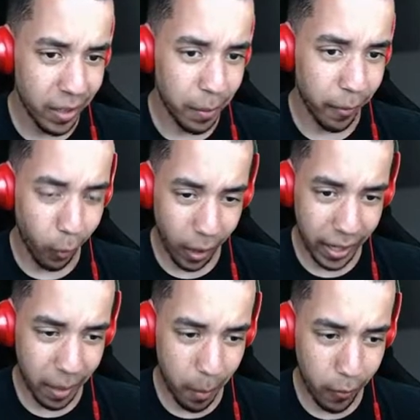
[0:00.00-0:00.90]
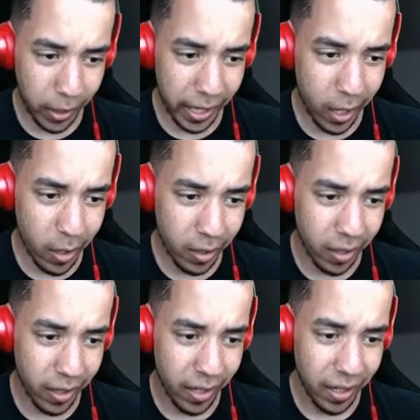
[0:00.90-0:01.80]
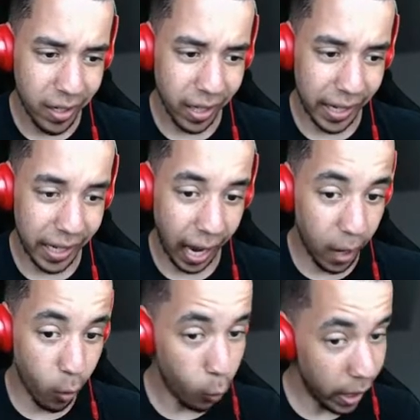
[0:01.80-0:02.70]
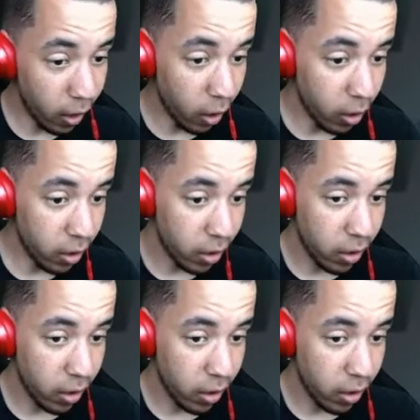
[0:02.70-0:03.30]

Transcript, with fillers: Before I come over here? Like, I will.